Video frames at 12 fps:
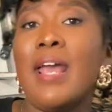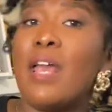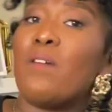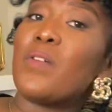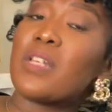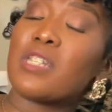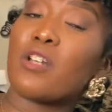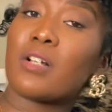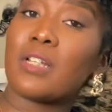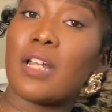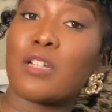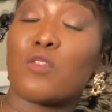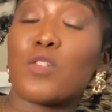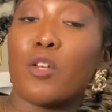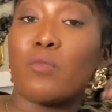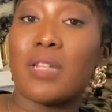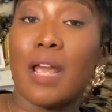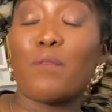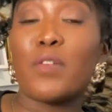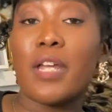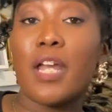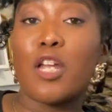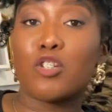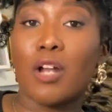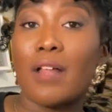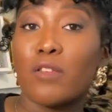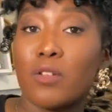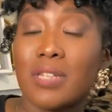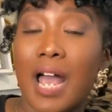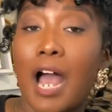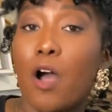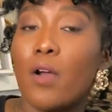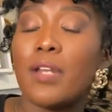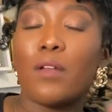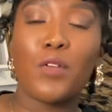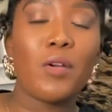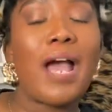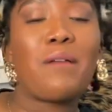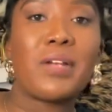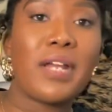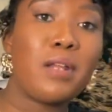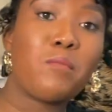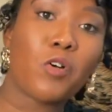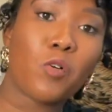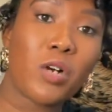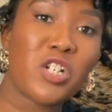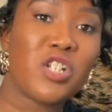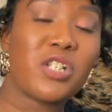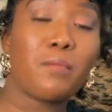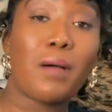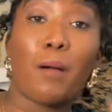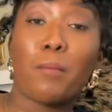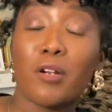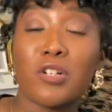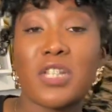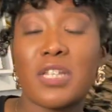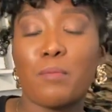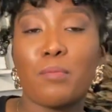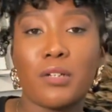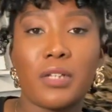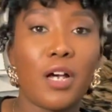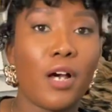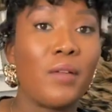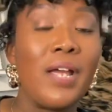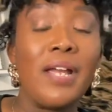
Vestiaire Collective. So definitely try those out. And if you have any more questions about purchasing pre-loved,